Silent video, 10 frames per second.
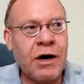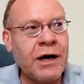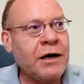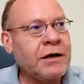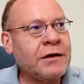
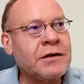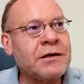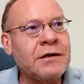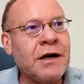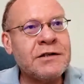I
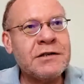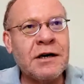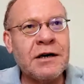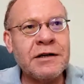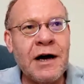did not
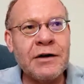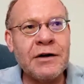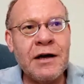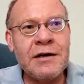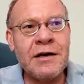start out
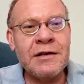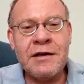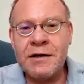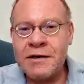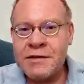in the
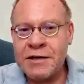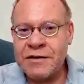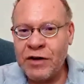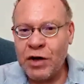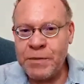real estate
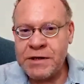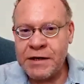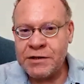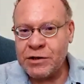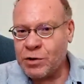development
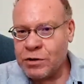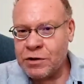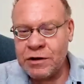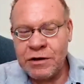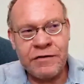sector
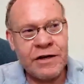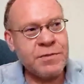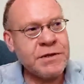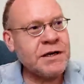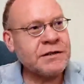or
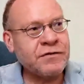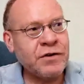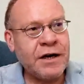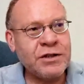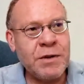investment sector for
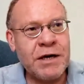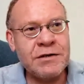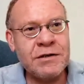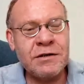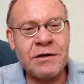that
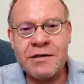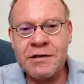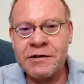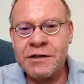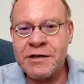matter. I
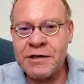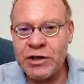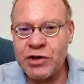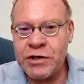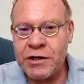started as an
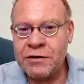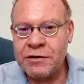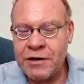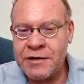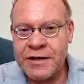engineer,
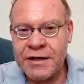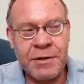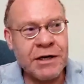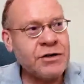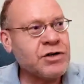as a
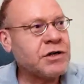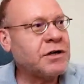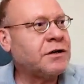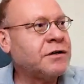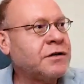chemical engineer.